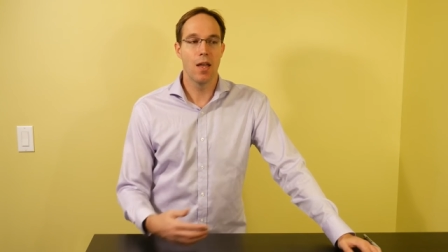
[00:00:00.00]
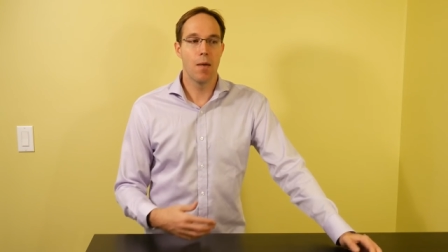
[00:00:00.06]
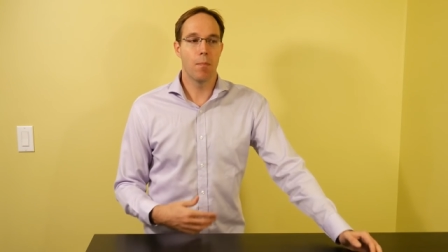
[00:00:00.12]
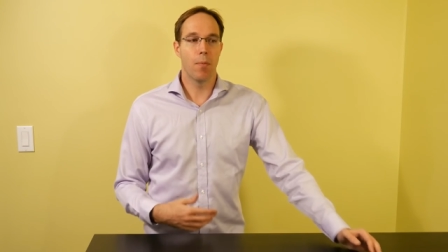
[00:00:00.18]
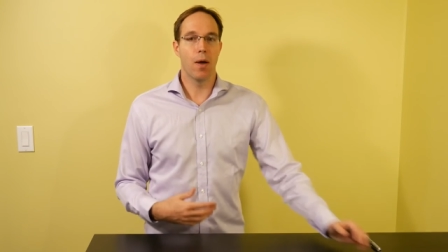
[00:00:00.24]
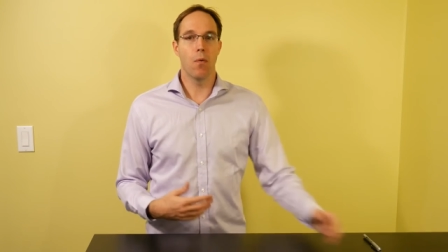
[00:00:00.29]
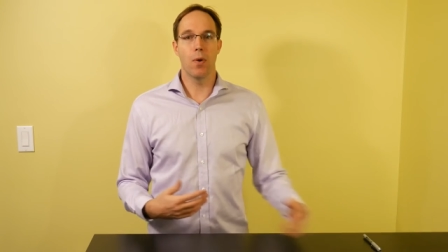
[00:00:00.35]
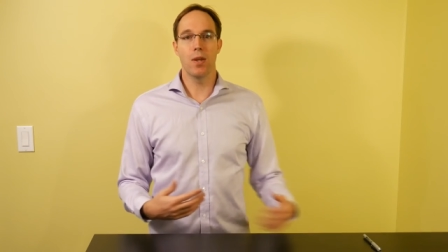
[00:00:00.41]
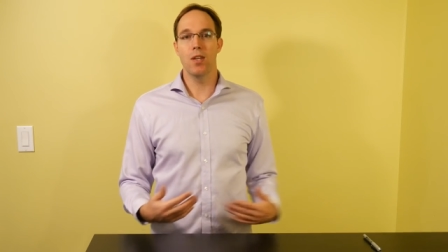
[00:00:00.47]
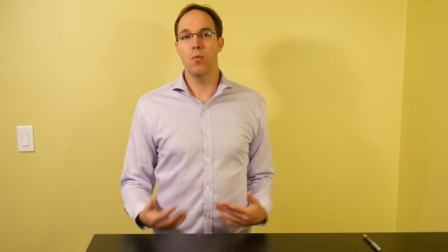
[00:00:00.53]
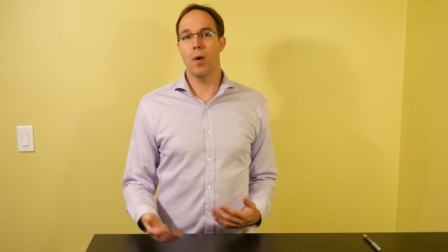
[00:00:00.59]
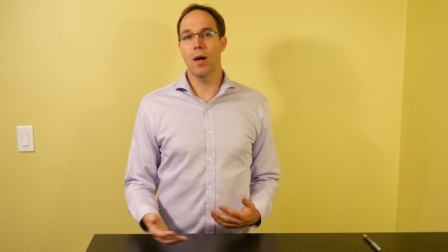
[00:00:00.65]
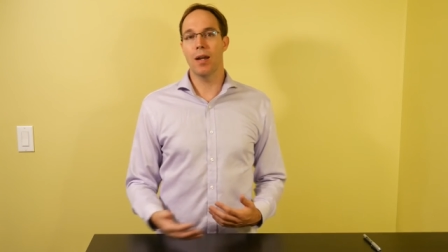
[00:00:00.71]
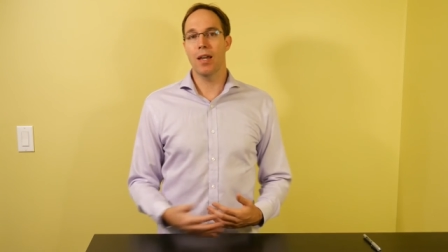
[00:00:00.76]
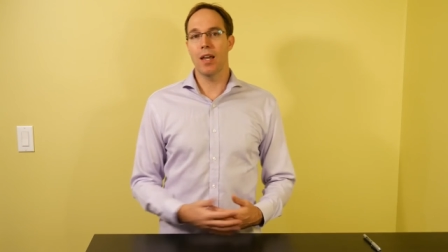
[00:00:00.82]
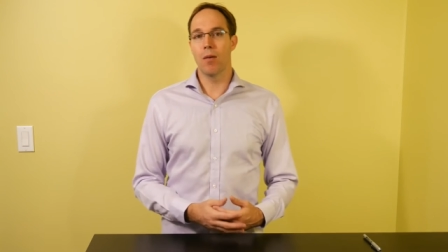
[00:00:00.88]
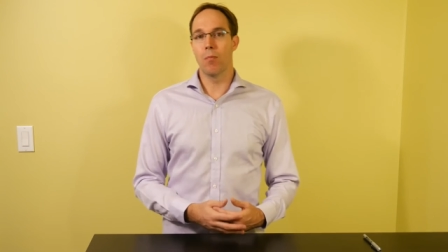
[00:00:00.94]
But when you
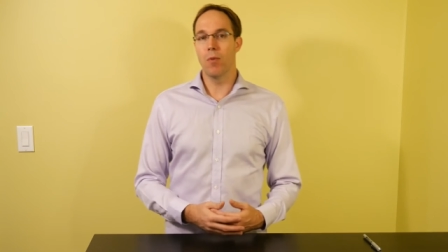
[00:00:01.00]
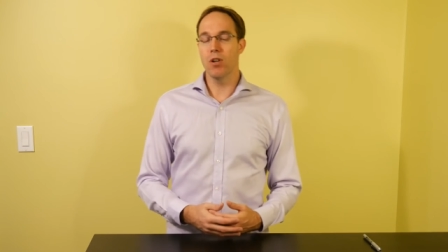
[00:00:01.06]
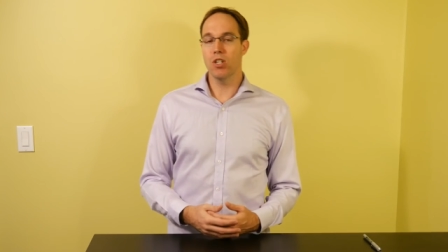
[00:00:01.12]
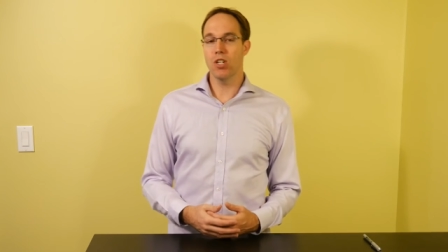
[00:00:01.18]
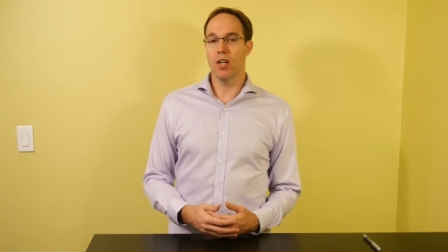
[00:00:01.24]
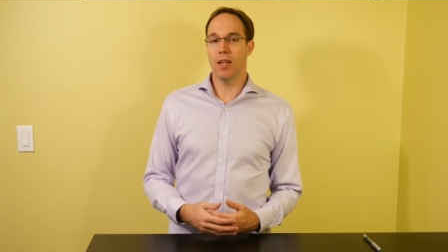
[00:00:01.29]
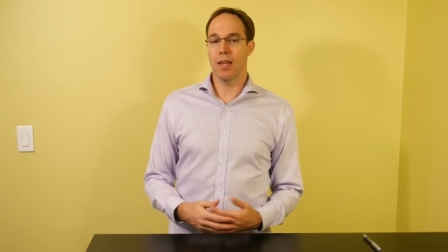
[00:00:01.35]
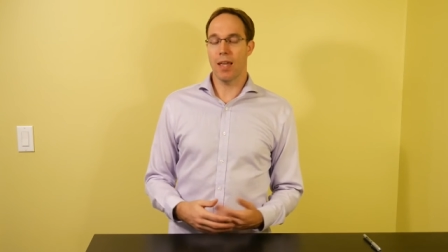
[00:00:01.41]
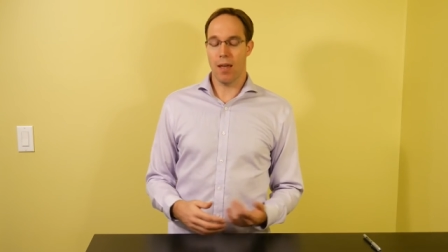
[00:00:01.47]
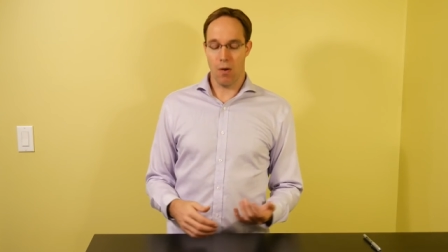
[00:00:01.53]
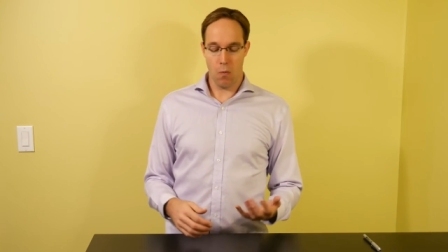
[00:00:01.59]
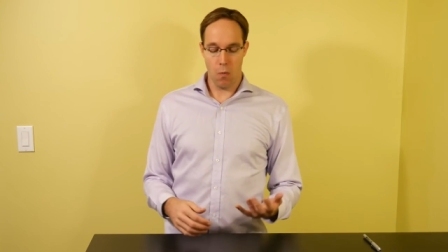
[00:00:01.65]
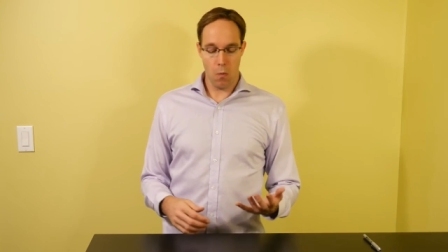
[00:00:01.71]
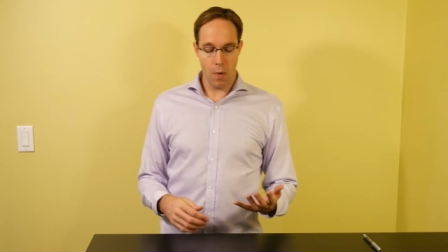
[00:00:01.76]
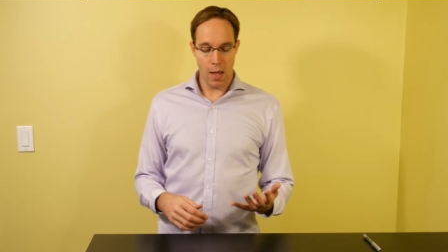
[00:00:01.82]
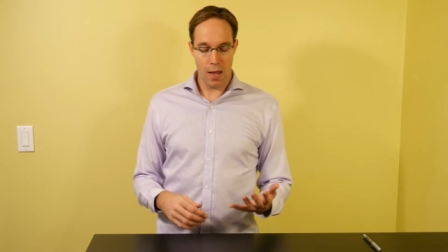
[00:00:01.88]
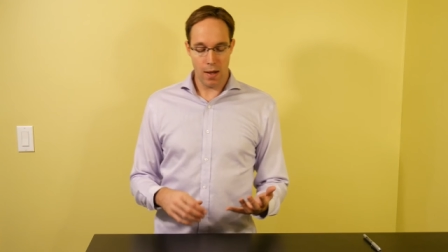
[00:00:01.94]
want to get a merchant account,
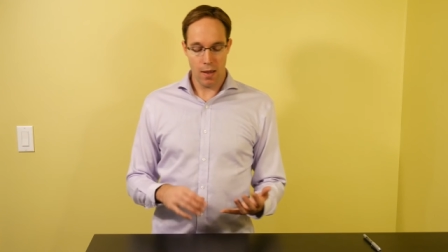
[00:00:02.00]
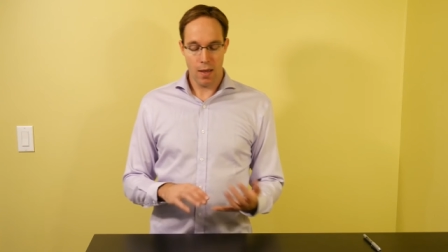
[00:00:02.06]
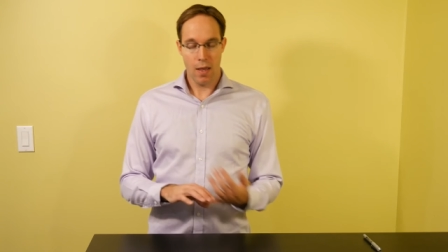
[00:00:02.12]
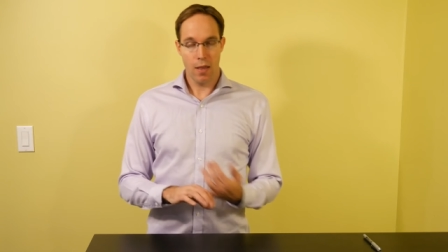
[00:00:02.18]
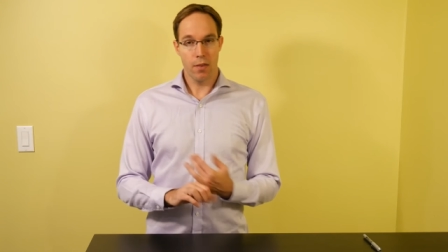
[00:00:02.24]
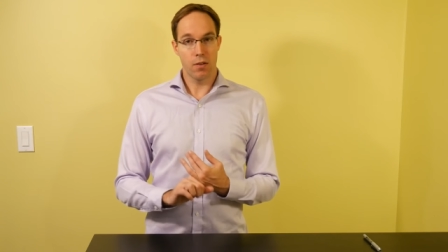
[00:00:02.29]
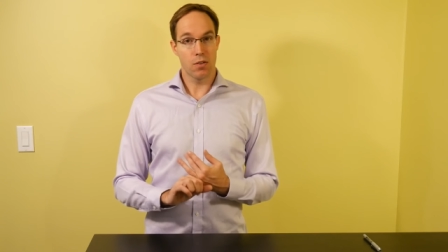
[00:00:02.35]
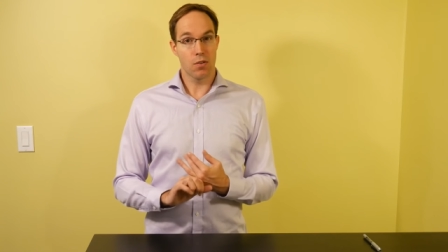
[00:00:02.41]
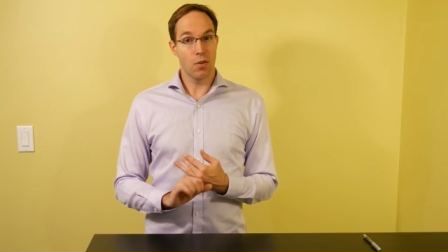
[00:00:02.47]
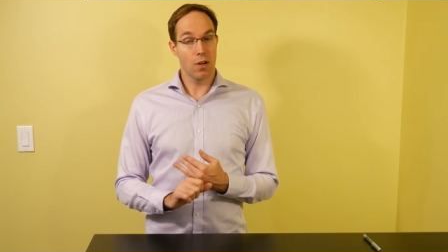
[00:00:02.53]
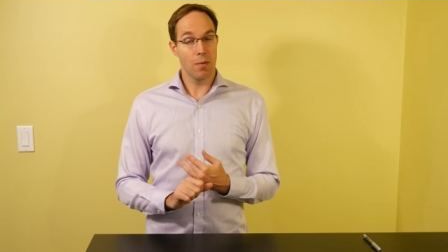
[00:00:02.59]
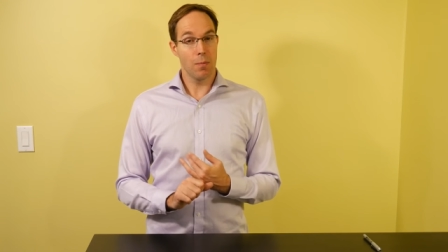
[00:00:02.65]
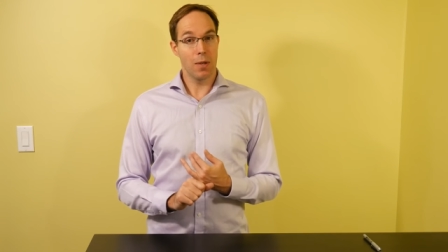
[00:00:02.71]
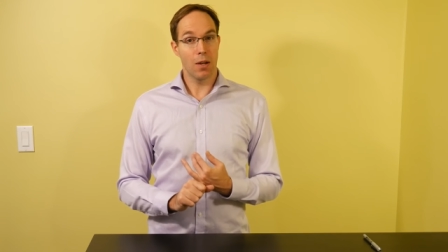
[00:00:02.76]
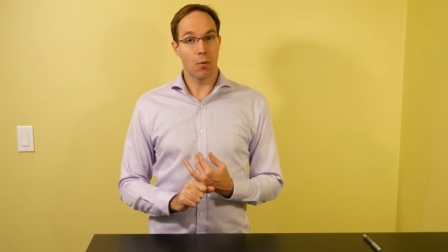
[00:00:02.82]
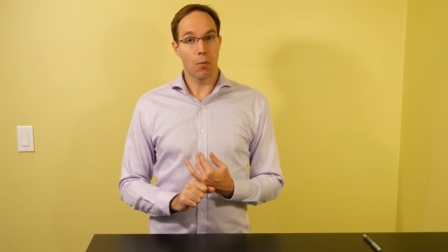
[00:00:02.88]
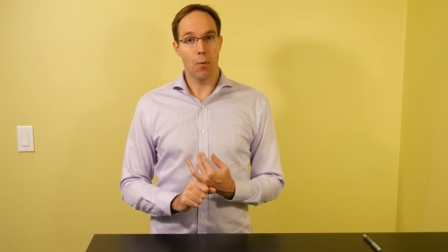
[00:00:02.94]
one, there's going to
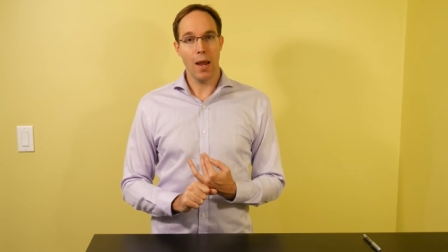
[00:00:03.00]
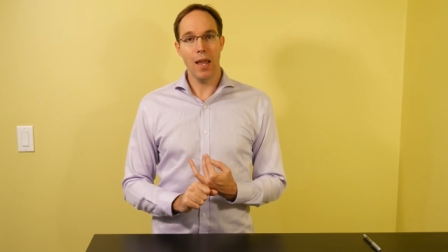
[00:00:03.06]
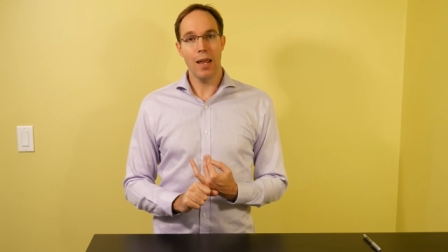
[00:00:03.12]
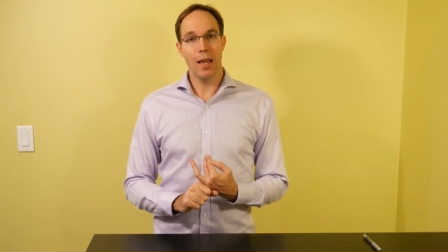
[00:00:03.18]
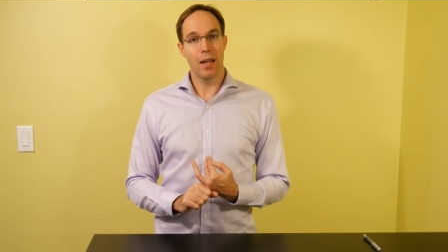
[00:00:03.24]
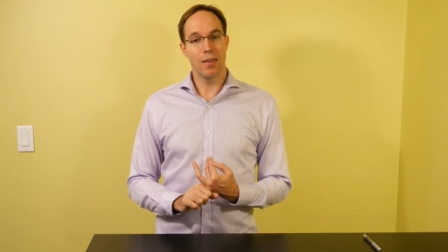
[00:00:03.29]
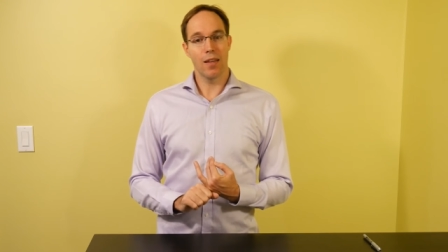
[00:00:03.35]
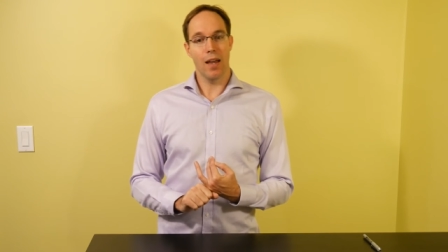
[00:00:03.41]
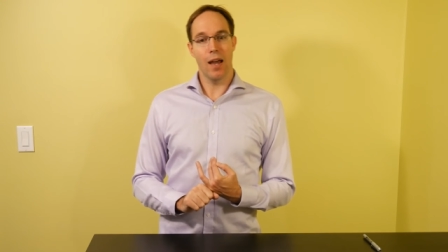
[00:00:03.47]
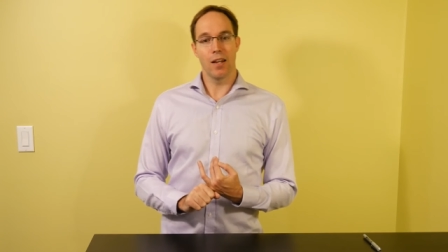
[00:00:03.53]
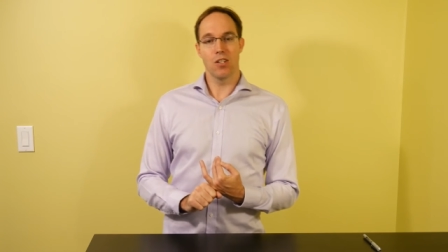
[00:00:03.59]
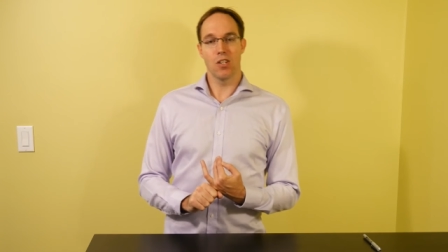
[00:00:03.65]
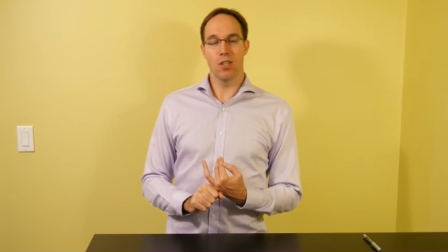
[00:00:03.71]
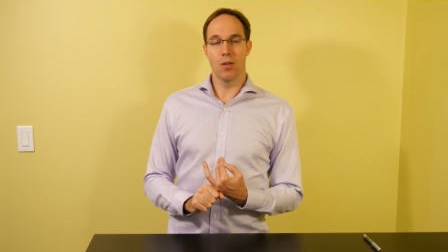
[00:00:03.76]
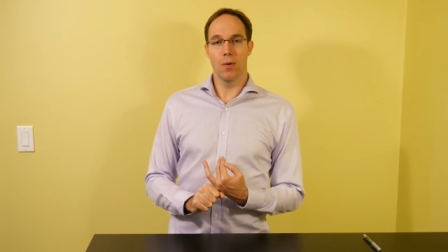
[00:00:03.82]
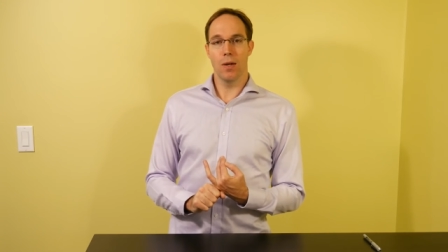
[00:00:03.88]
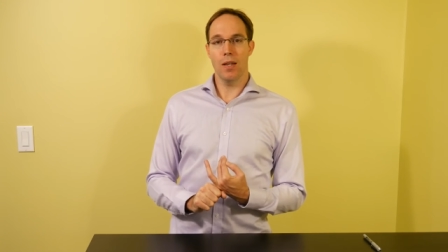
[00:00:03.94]
be a rate
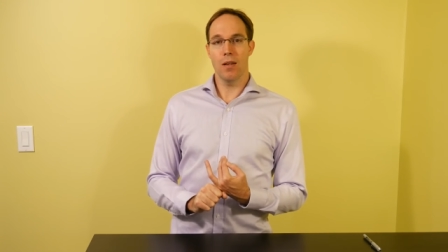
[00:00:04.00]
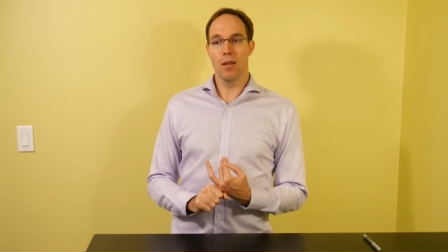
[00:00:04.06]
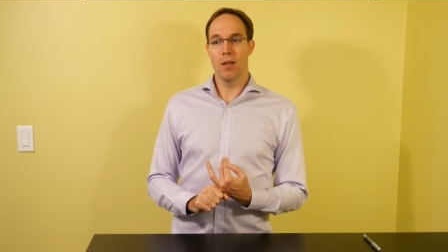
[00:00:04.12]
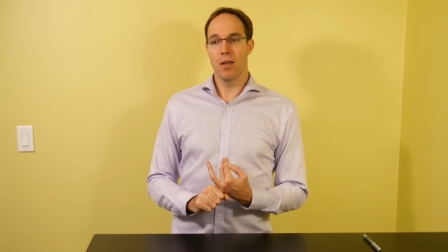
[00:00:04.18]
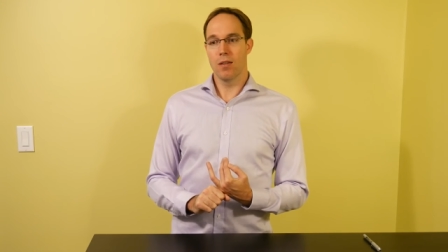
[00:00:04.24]
attached to it.